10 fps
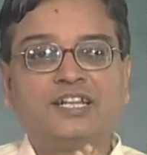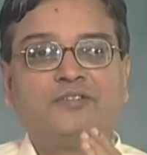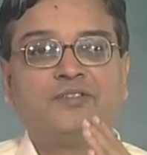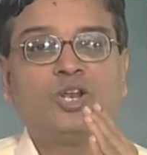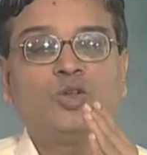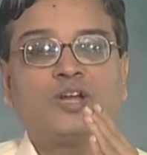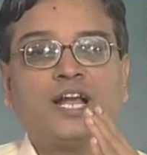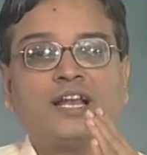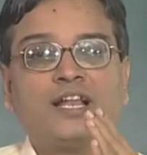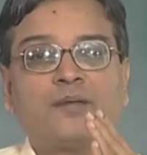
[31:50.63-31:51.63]
We will look
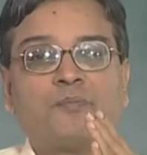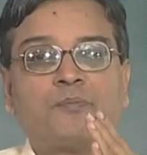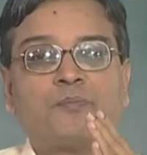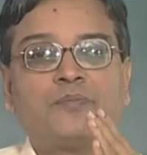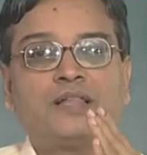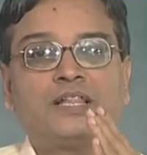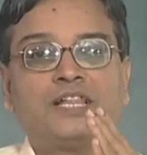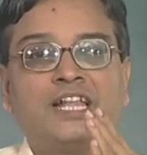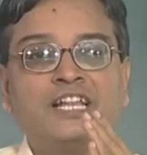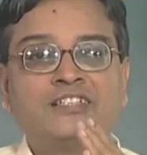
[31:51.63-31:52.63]
at
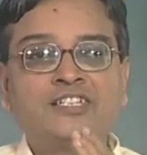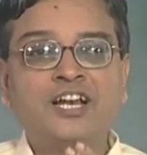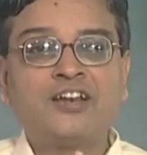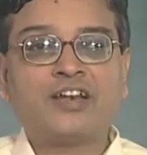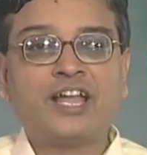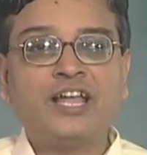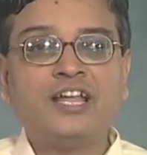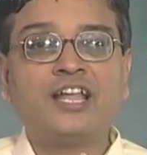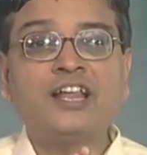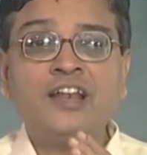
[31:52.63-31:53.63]
the incident ray
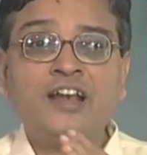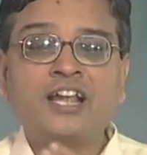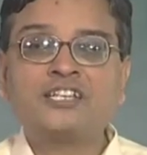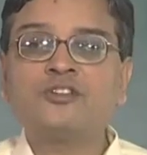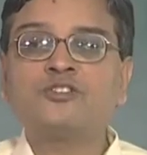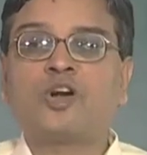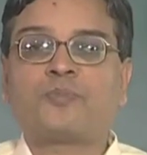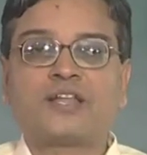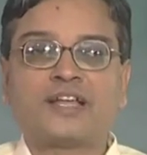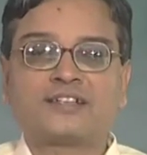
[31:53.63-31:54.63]
in relation to the
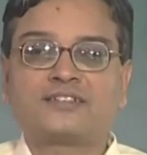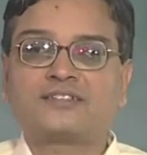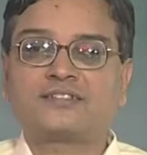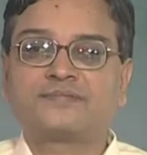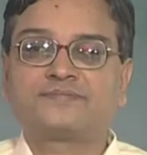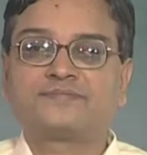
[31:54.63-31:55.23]
optic axis,